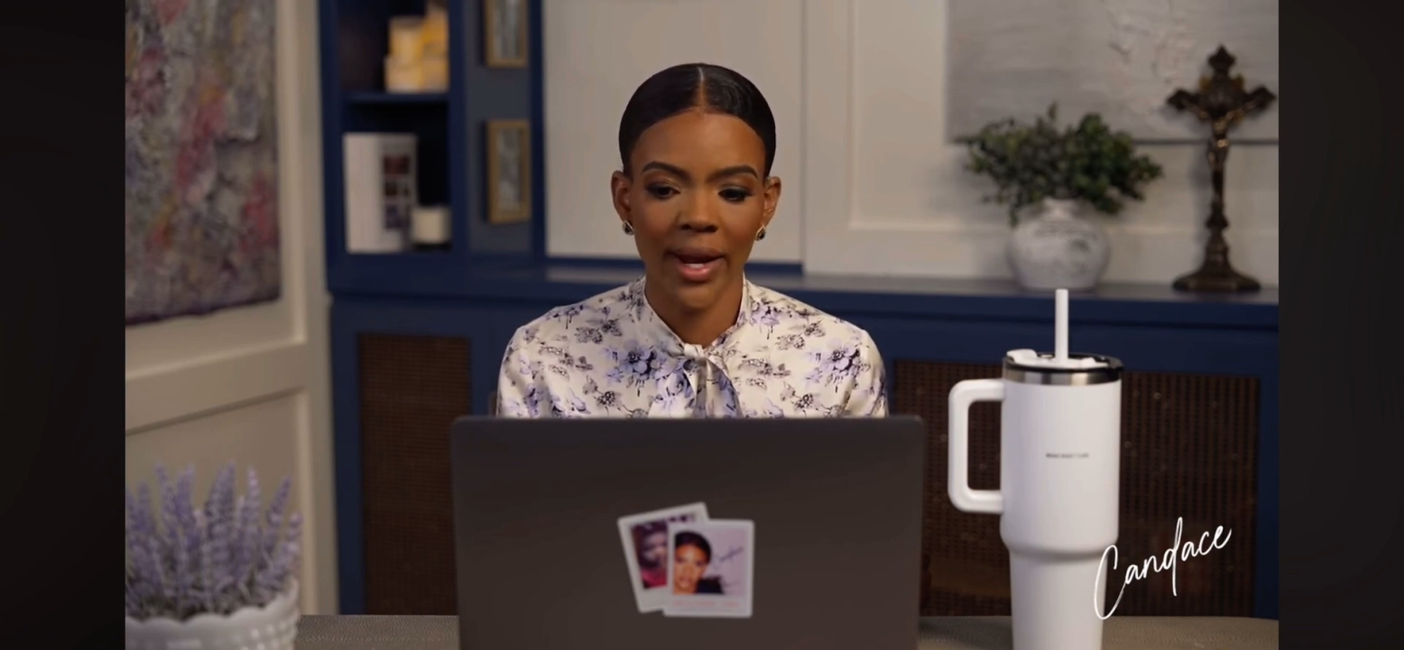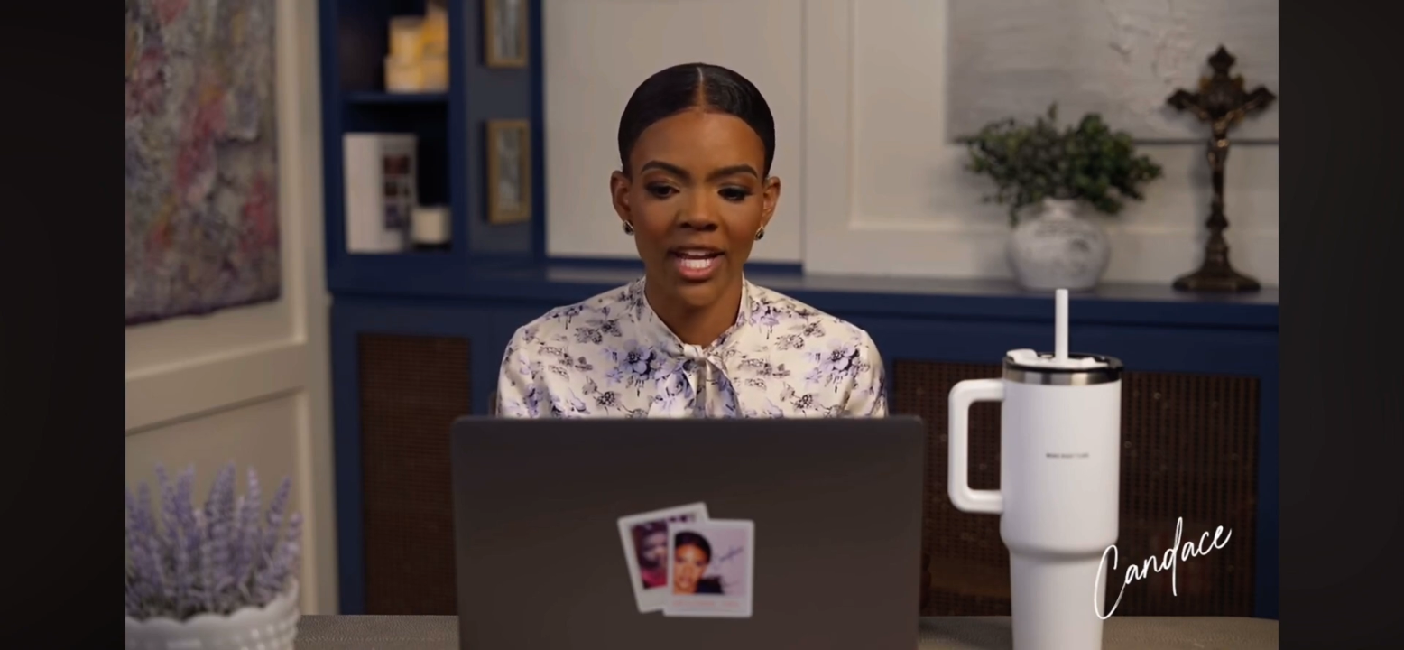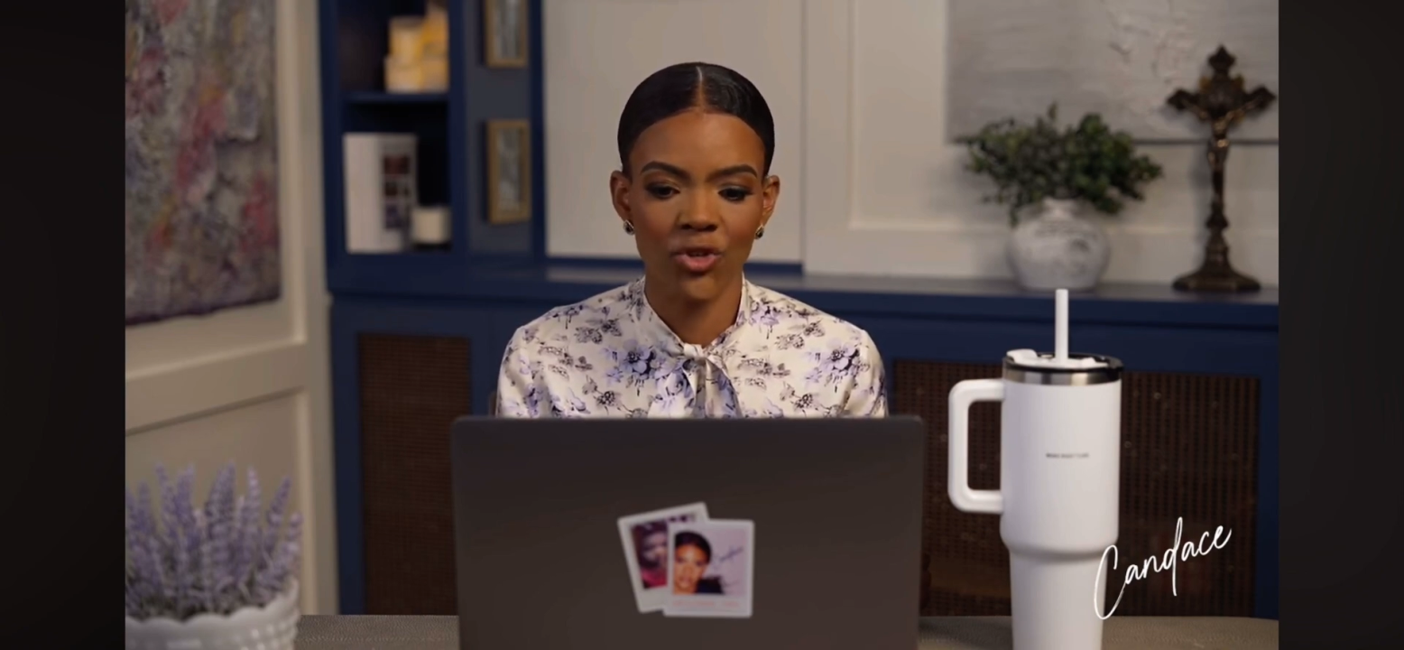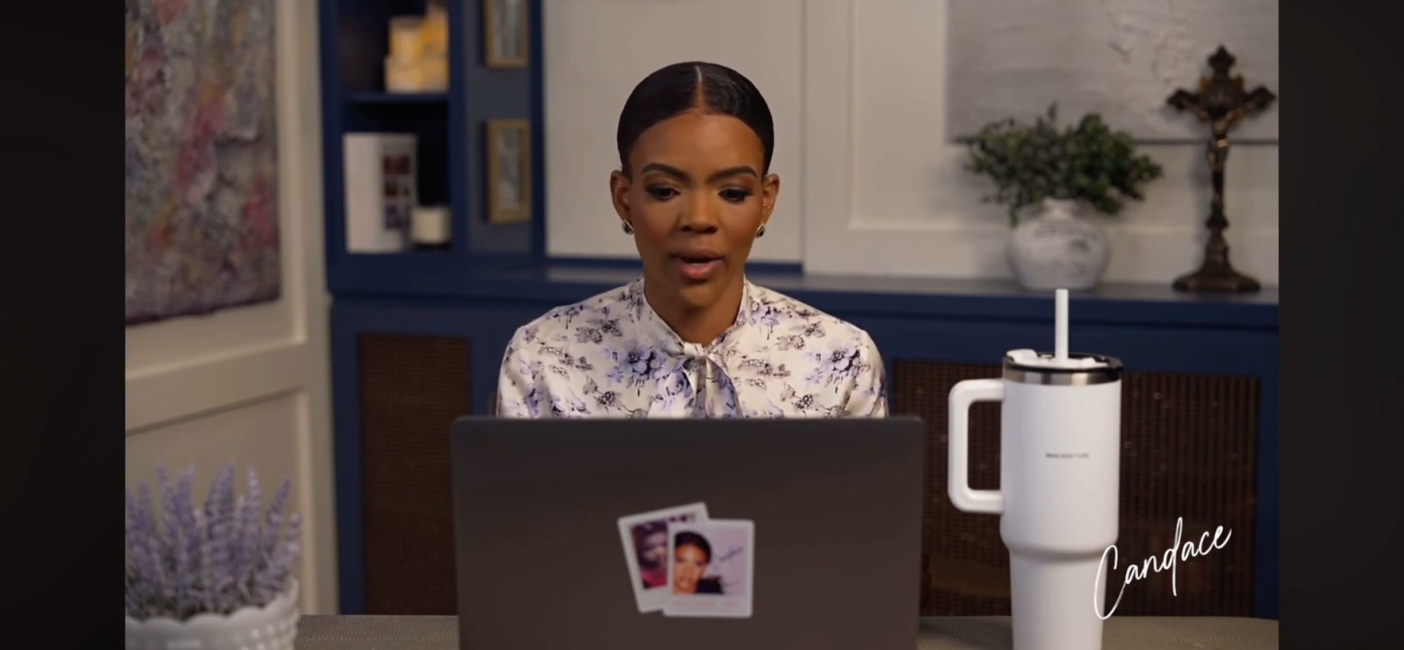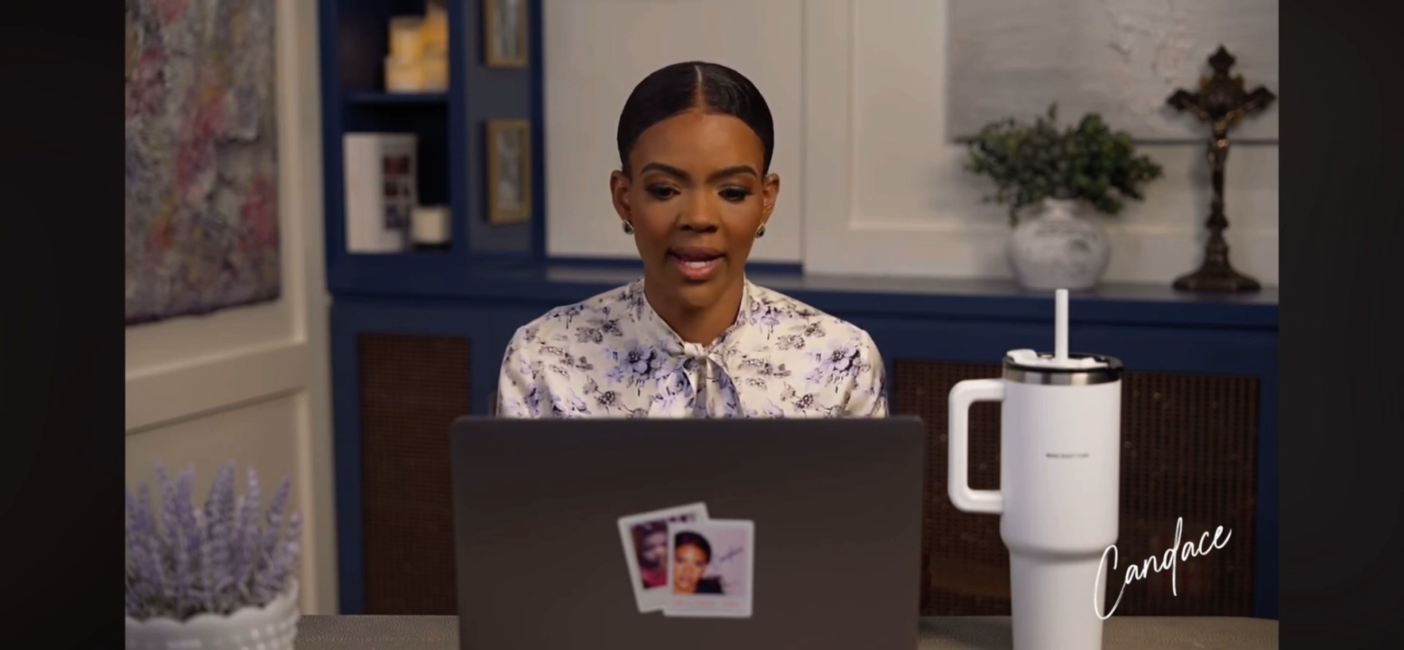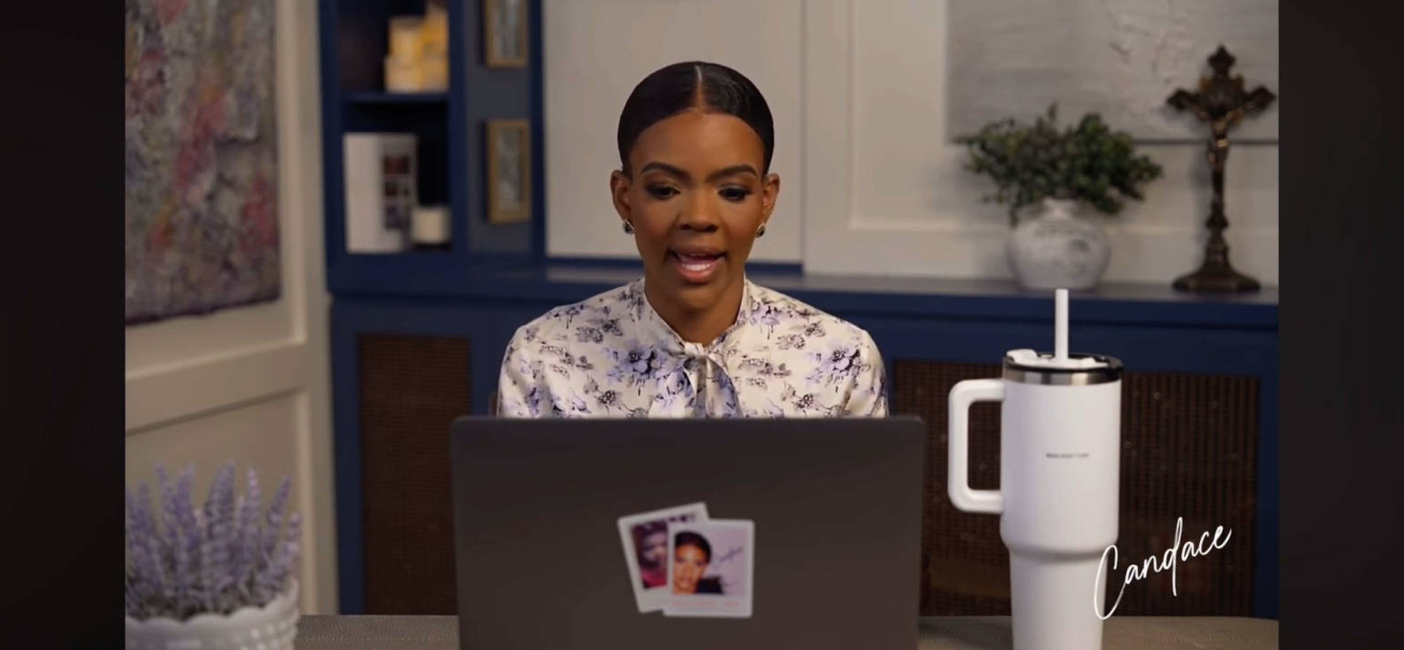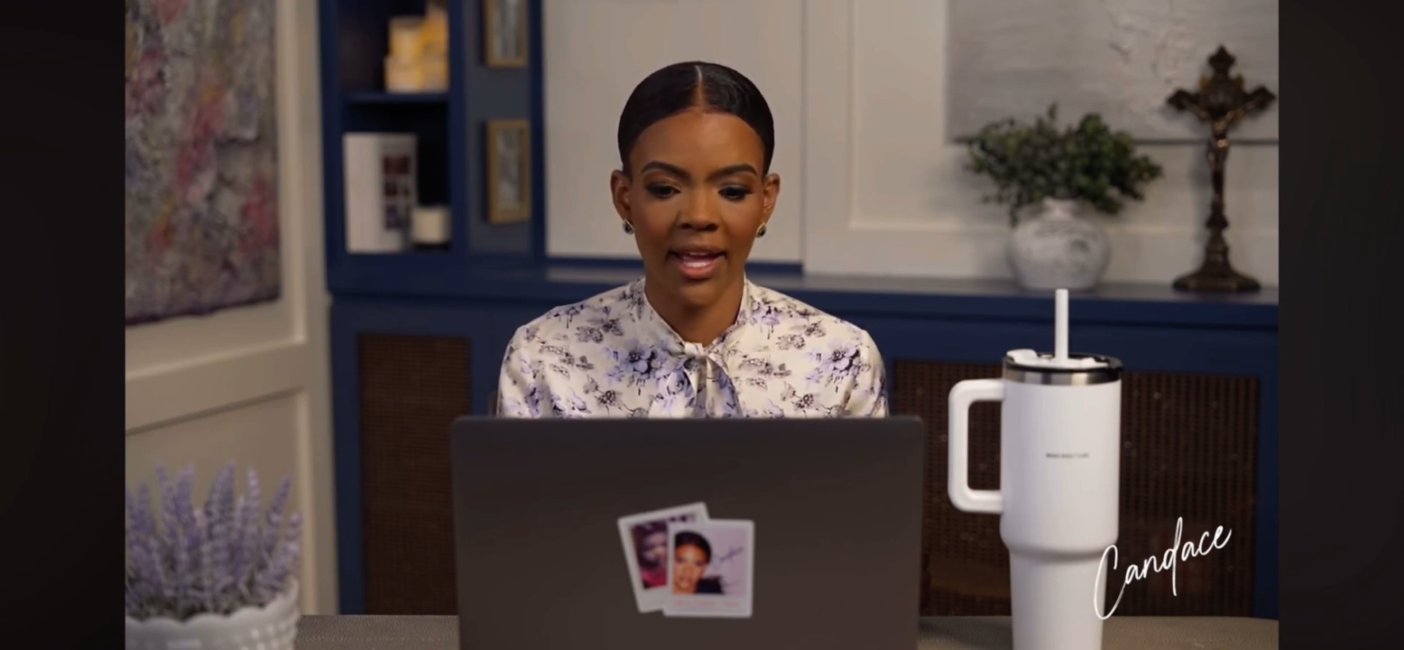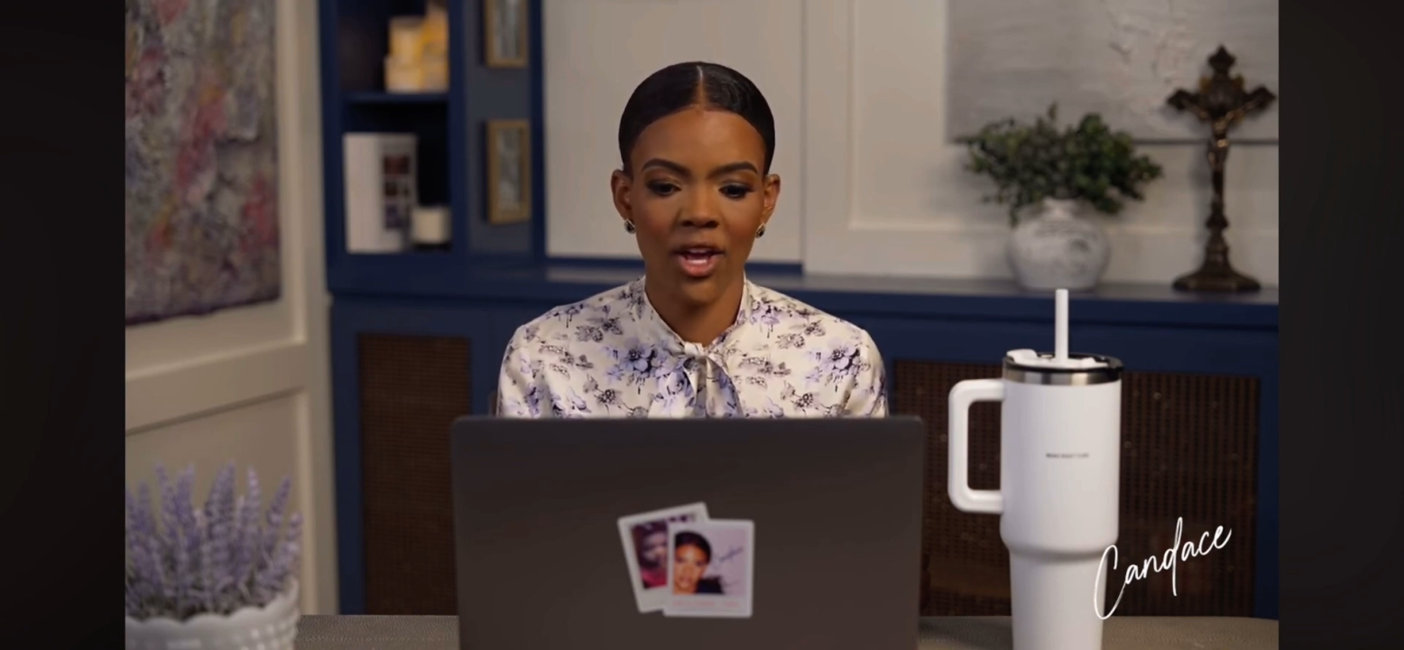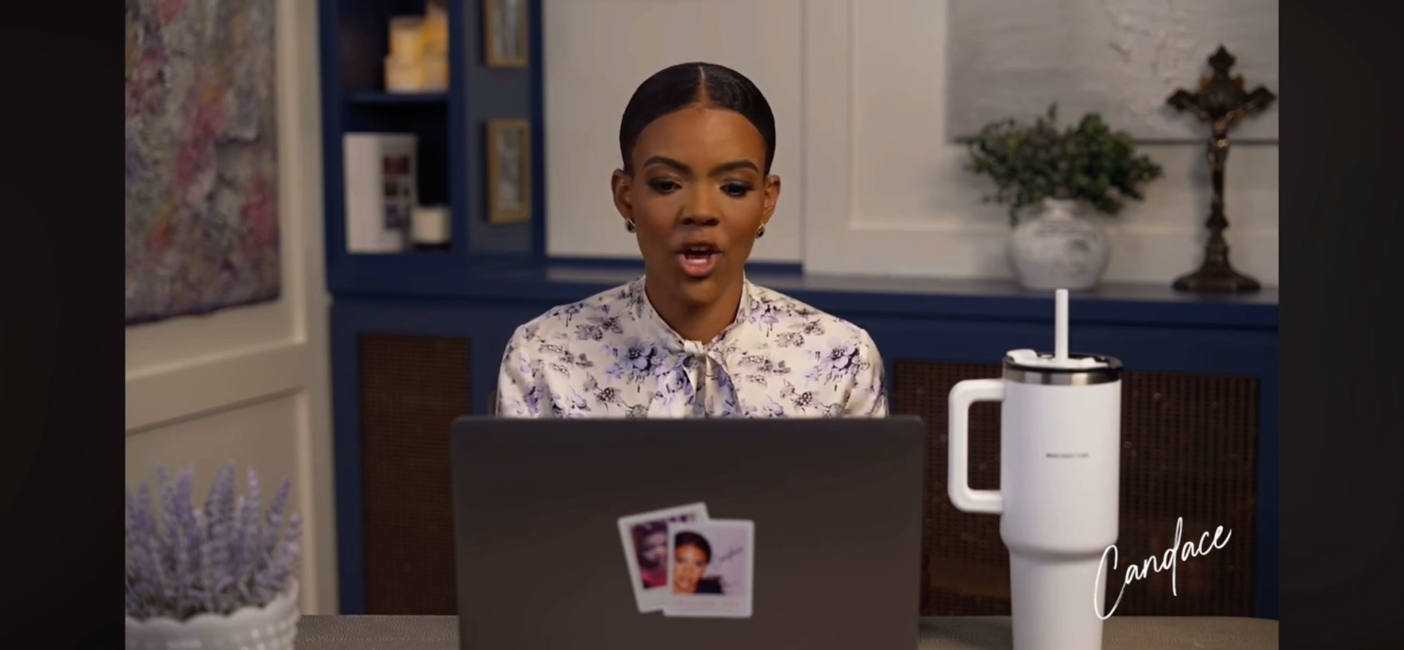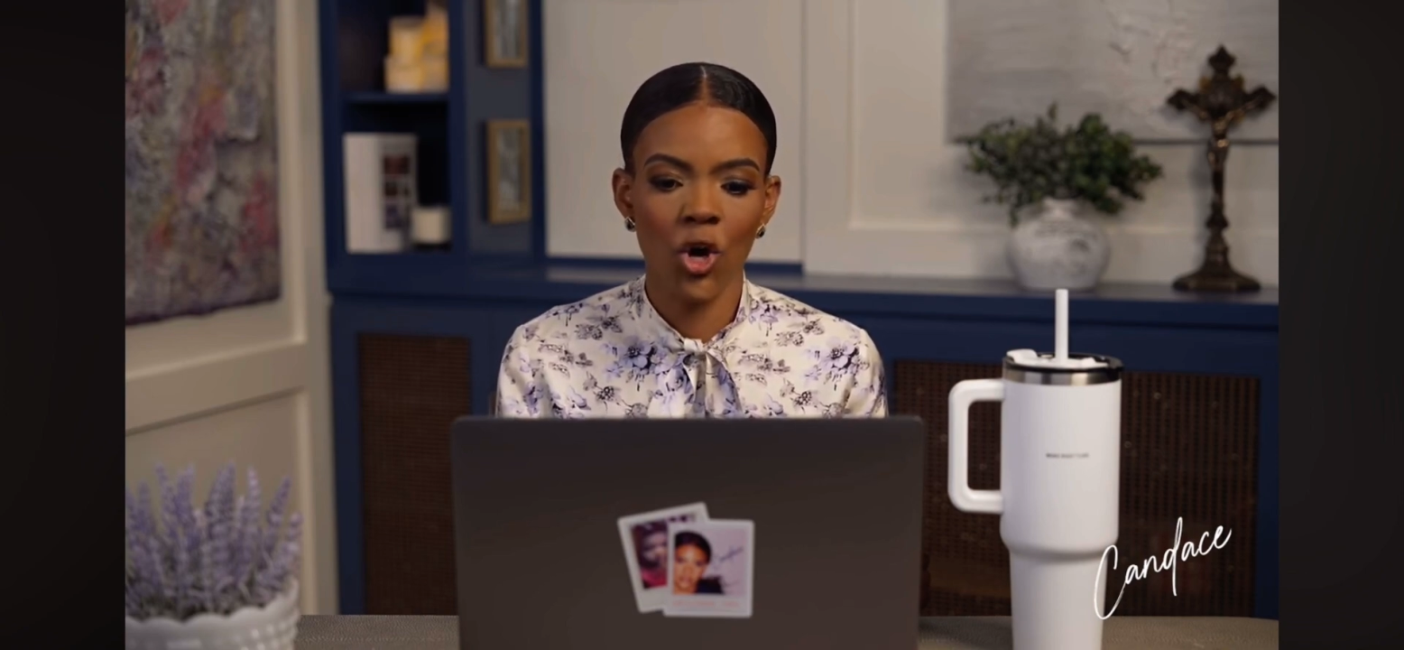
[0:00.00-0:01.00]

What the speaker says: Raid Training,